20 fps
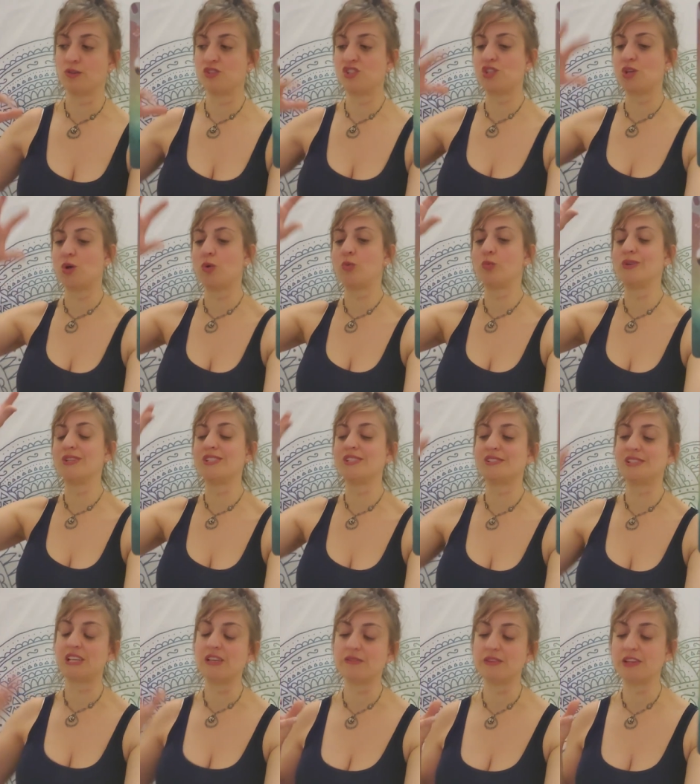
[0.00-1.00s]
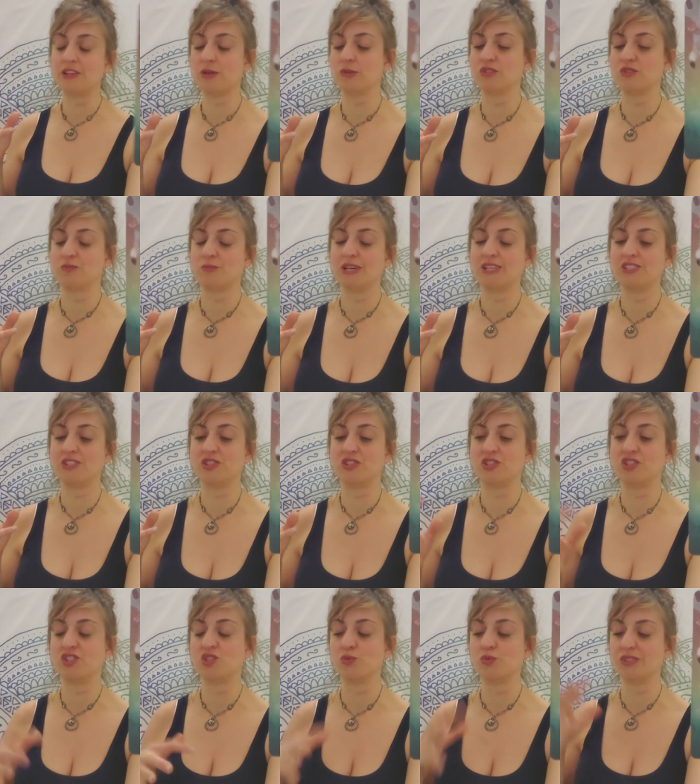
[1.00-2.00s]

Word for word: So receiving those messages,